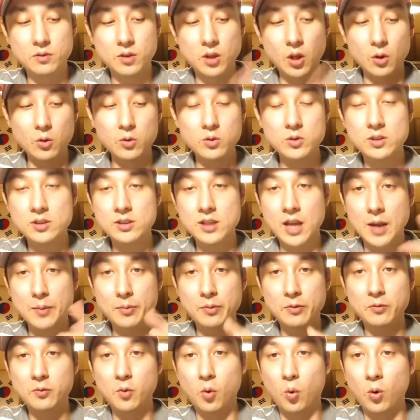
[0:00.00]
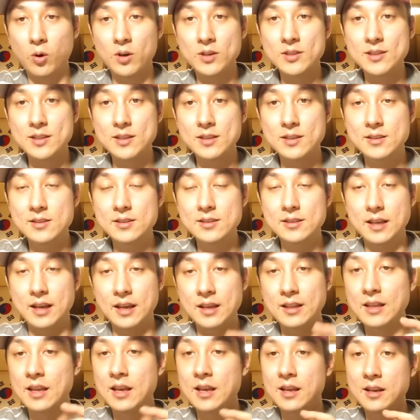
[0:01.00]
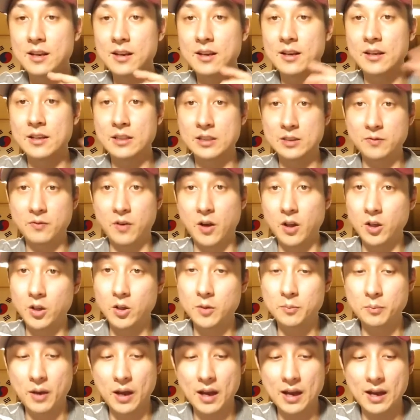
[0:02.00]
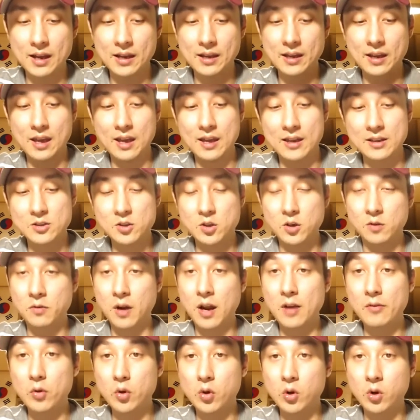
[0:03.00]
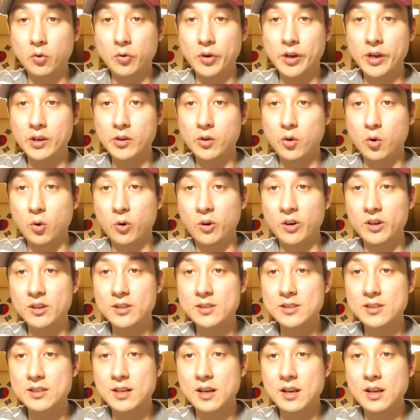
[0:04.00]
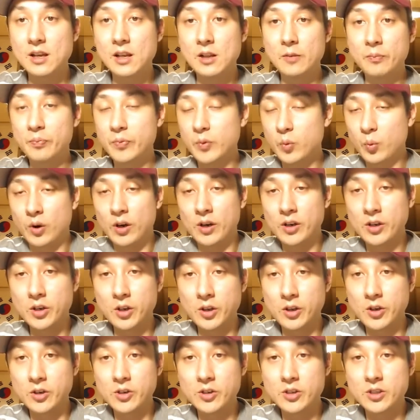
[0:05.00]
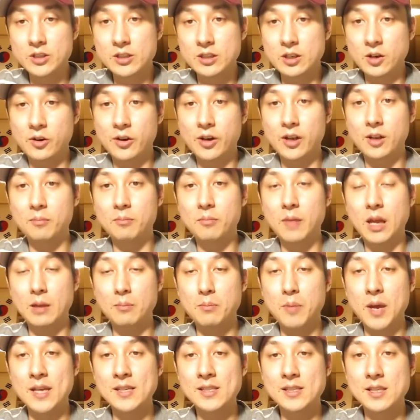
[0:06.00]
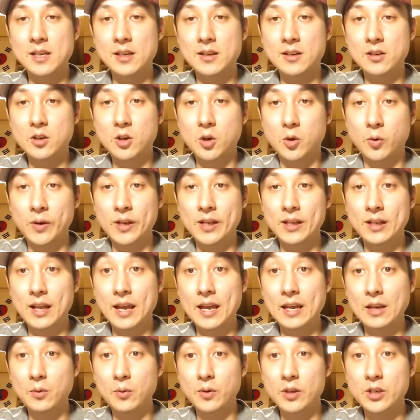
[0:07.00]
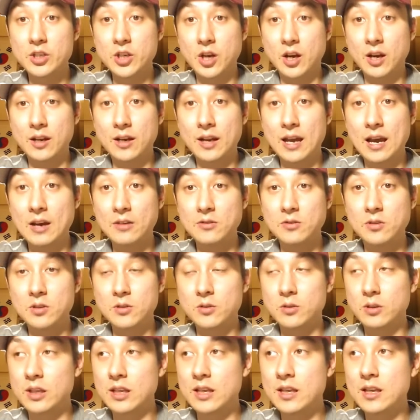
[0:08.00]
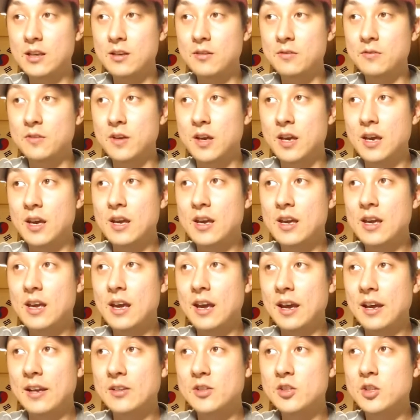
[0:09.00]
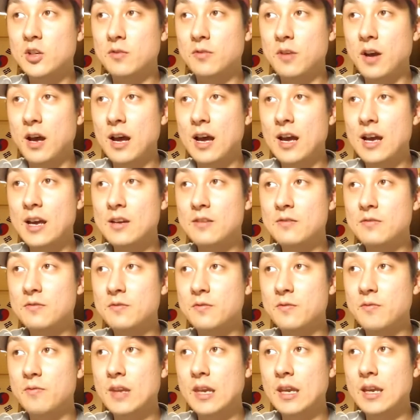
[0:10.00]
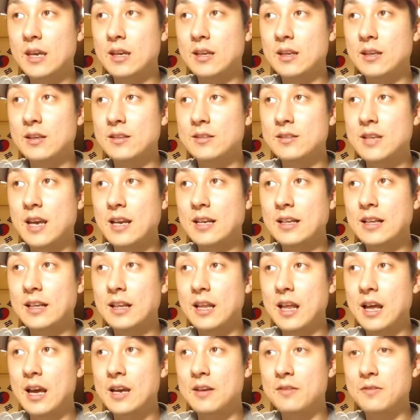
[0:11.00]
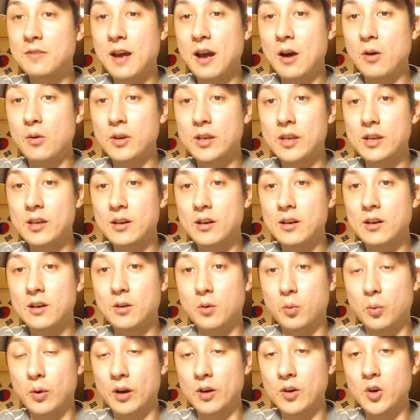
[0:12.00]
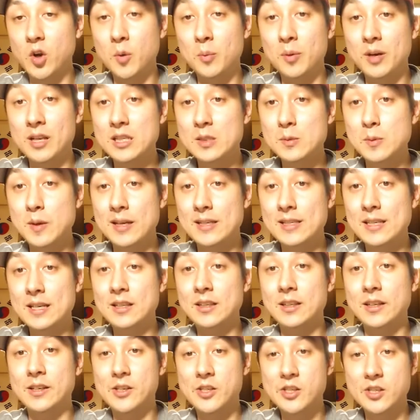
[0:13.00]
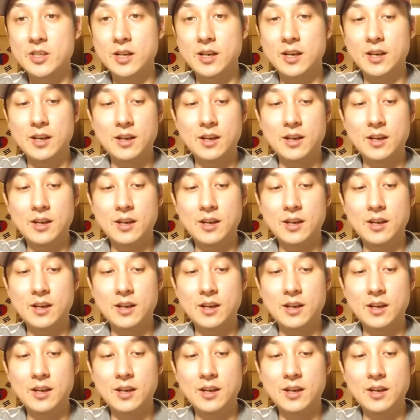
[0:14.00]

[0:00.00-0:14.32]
those type of courses, and then it's followed by a Survival Korean course where, you know, you're just learning like basic Korean language on how to live and survive in daily life out here where nobody speaks English.